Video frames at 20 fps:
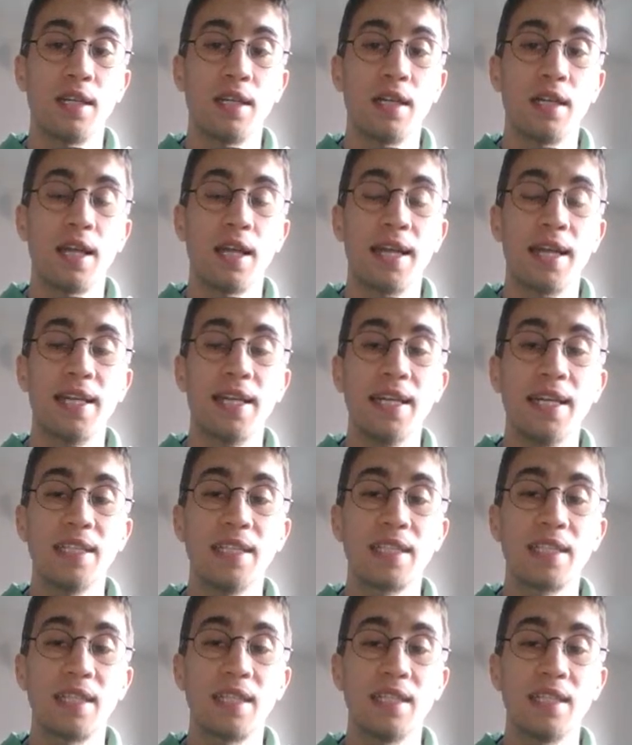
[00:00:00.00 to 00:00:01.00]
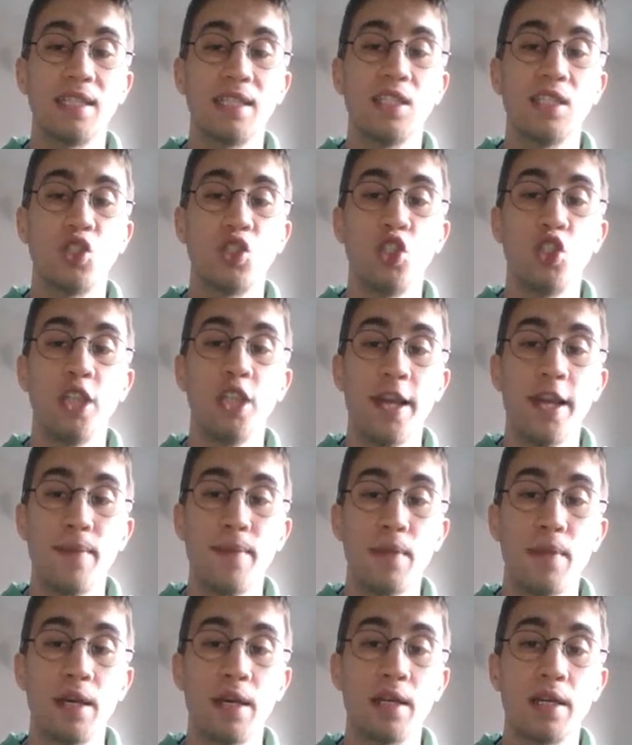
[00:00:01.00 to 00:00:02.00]
against the
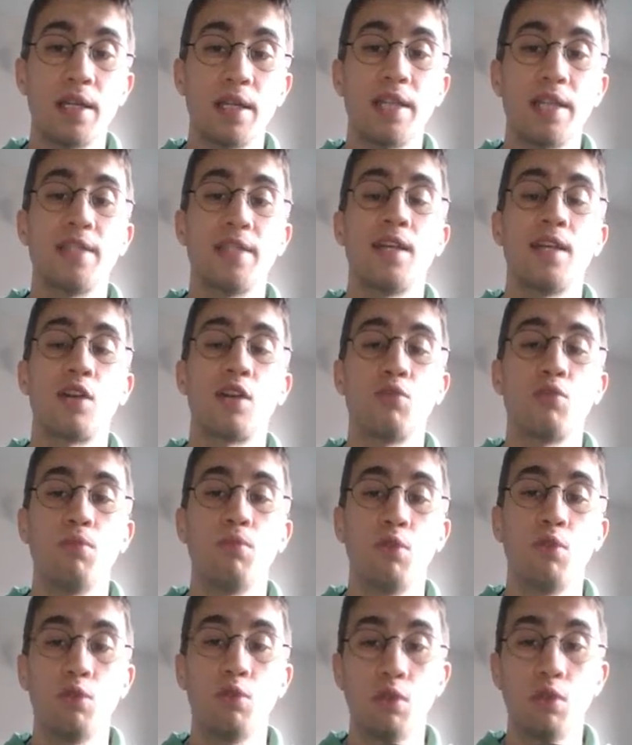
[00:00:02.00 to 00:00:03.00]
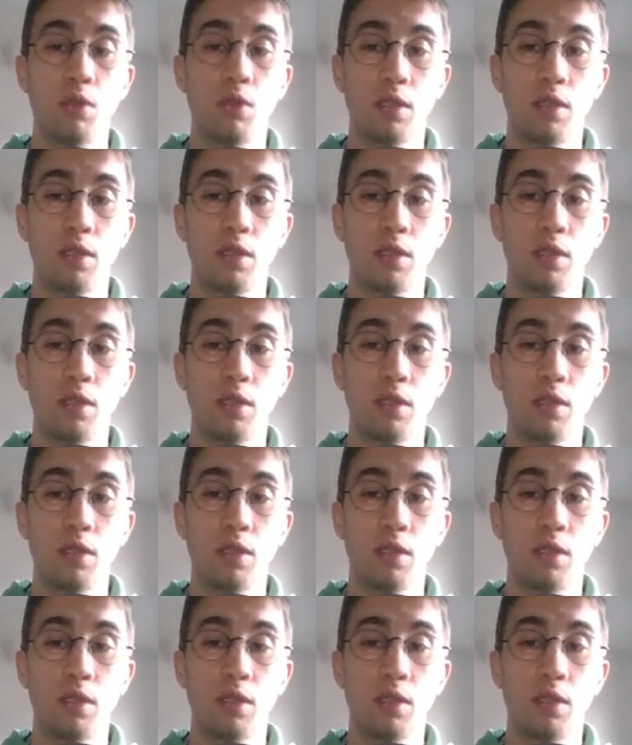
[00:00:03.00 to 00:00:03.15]
GM Lazaro Bruzon.